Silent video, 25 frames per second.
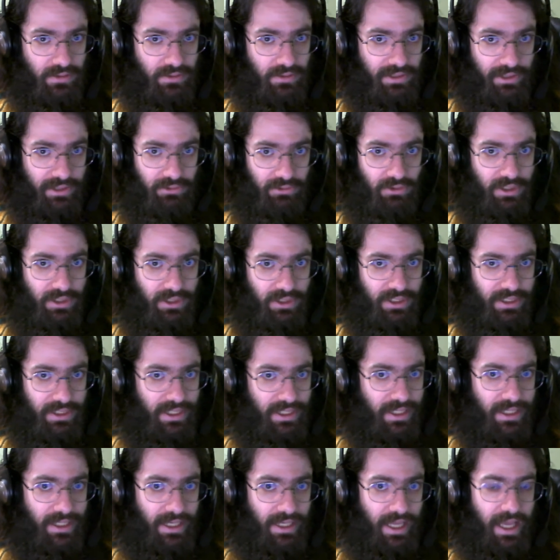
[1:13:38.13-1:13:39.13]
Download
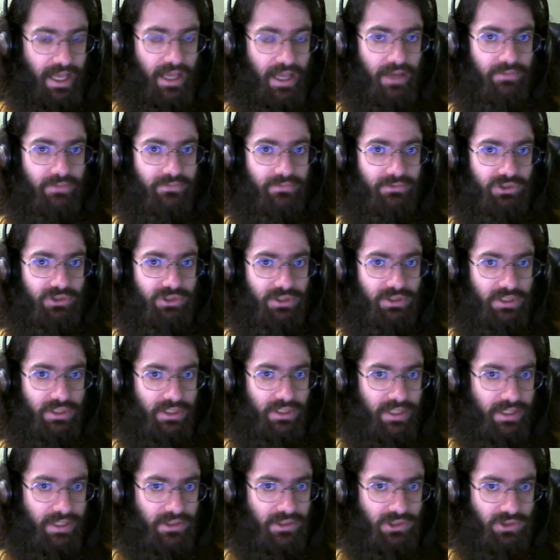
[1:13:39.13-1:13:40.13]
1.5 GB just to
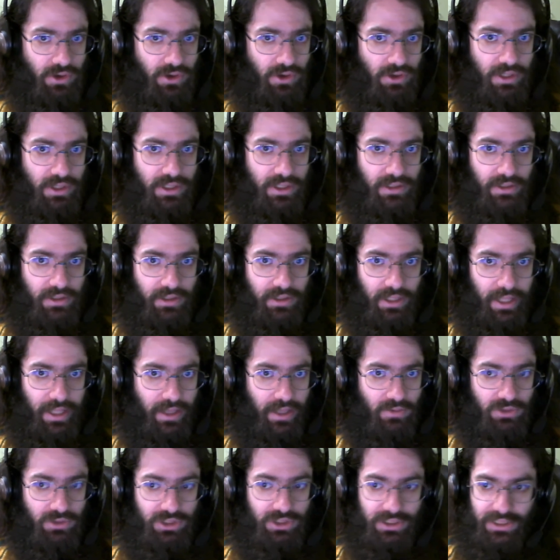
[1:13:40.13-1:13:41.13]
get started, and the
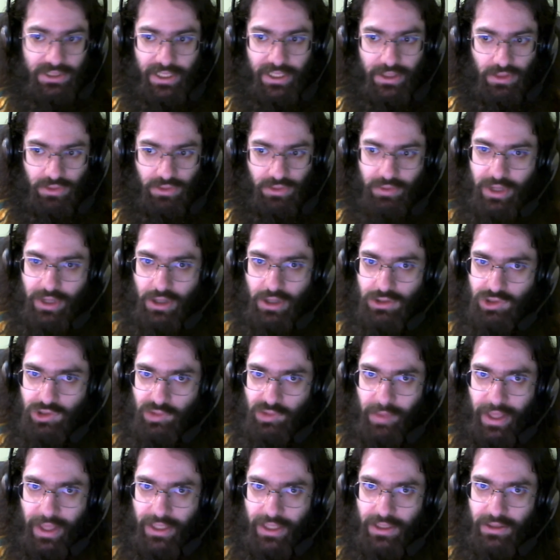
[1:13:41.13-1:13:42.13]
language is like 300
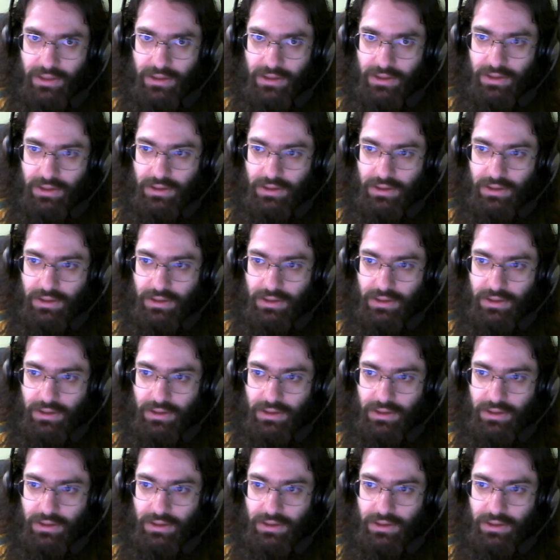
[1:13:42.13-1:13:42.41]
meg,